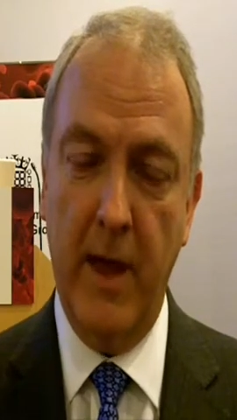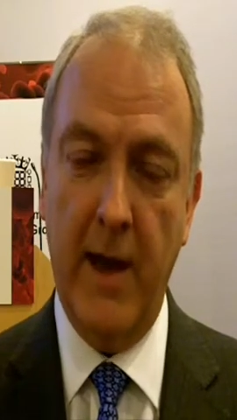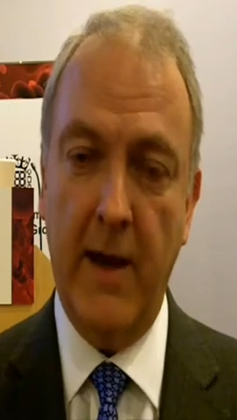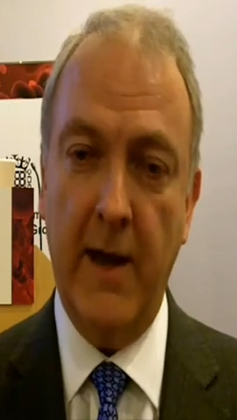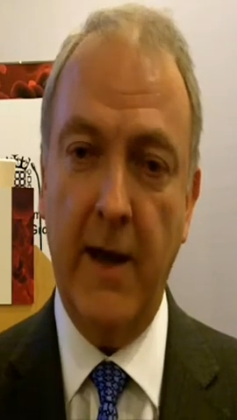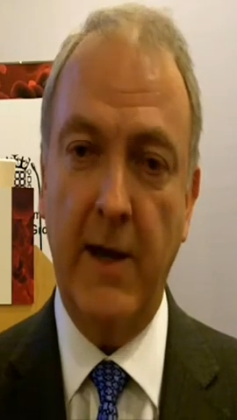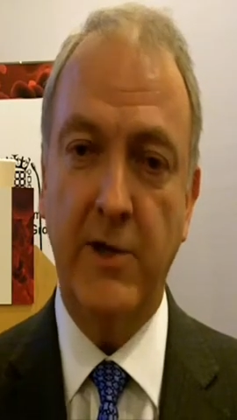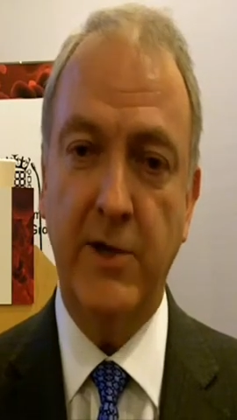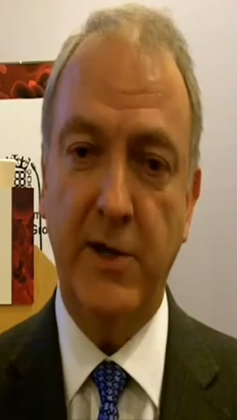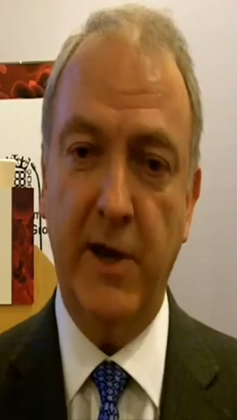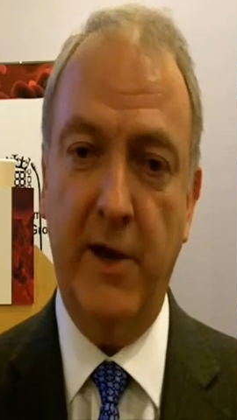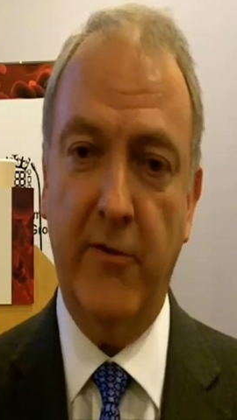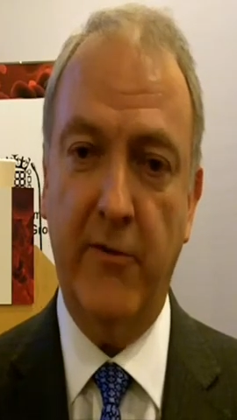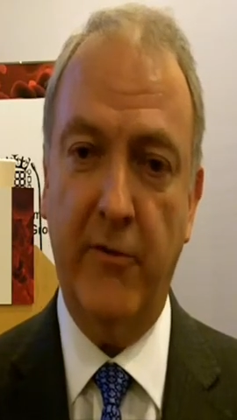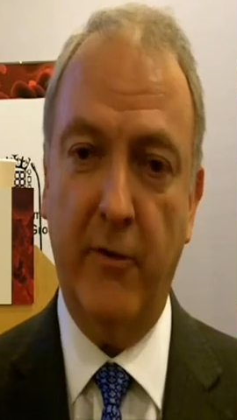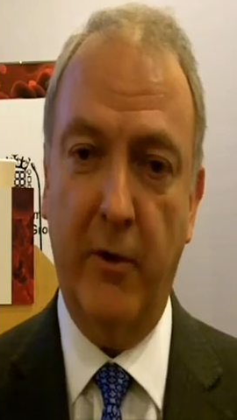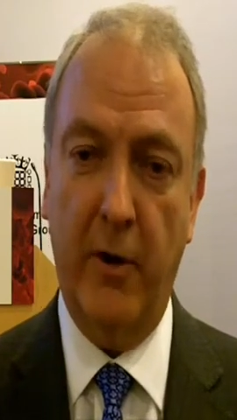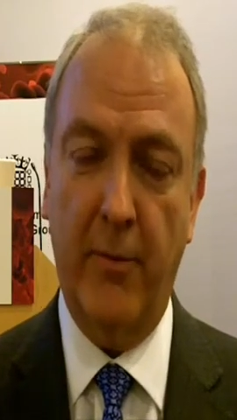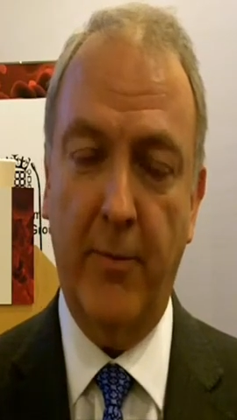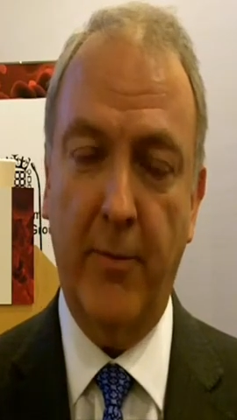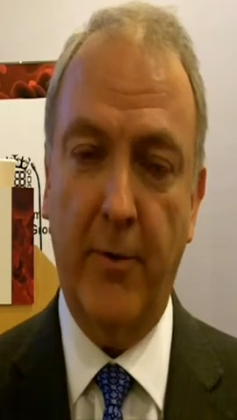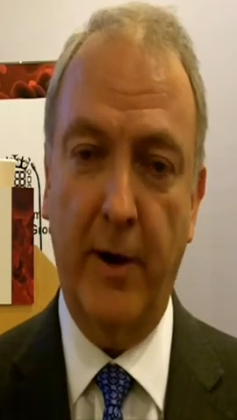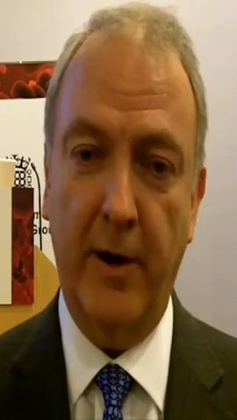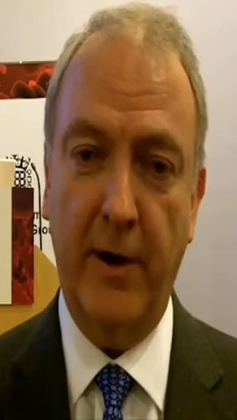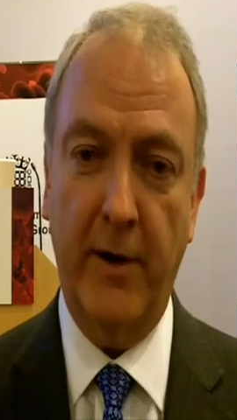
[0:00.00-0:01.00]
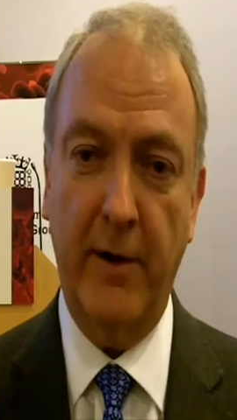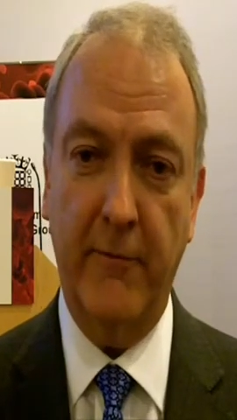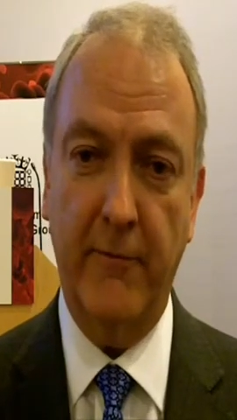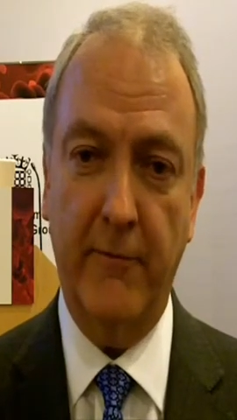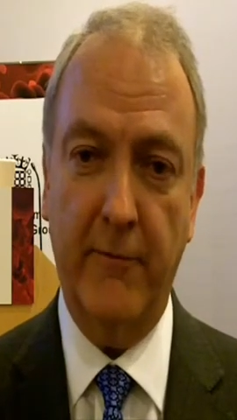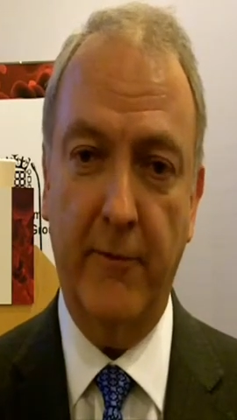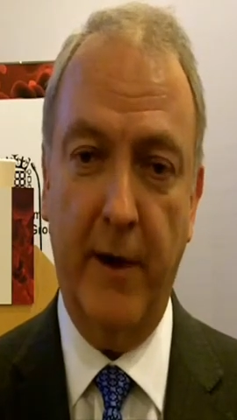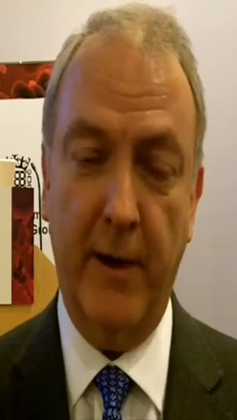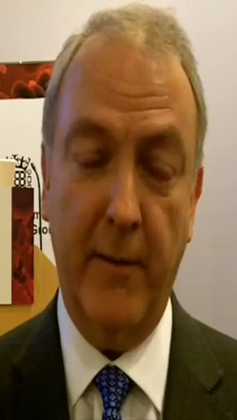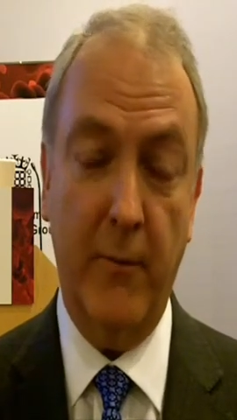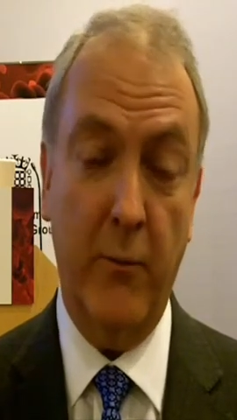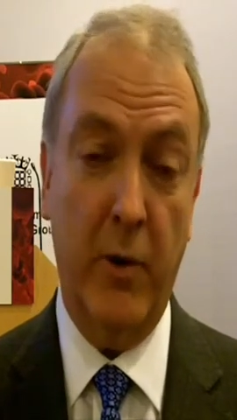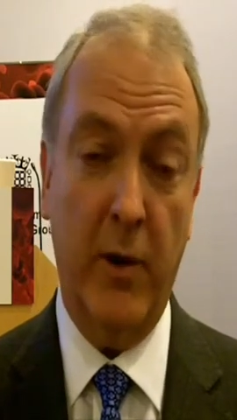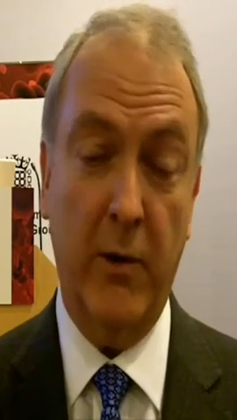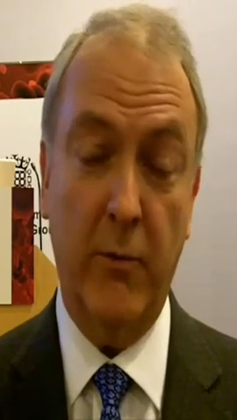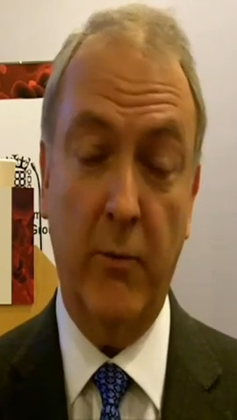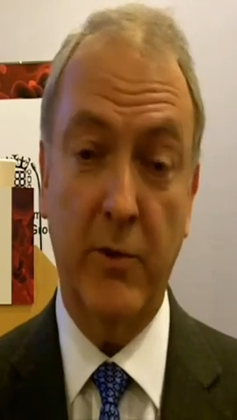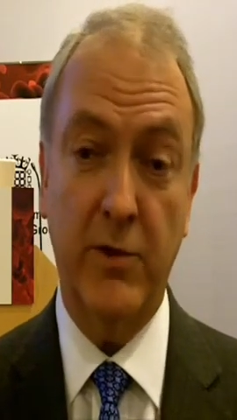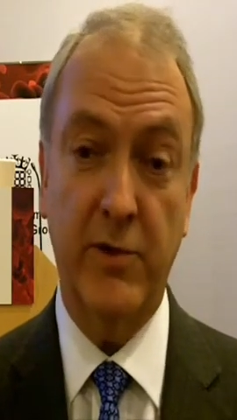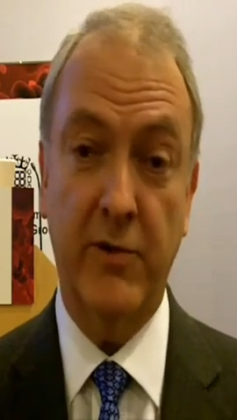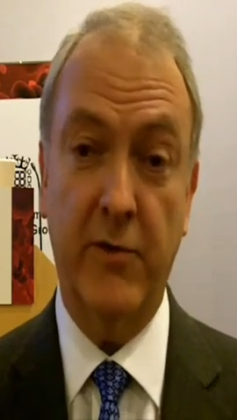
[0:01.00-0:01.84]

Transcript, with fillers: NHS operating framework,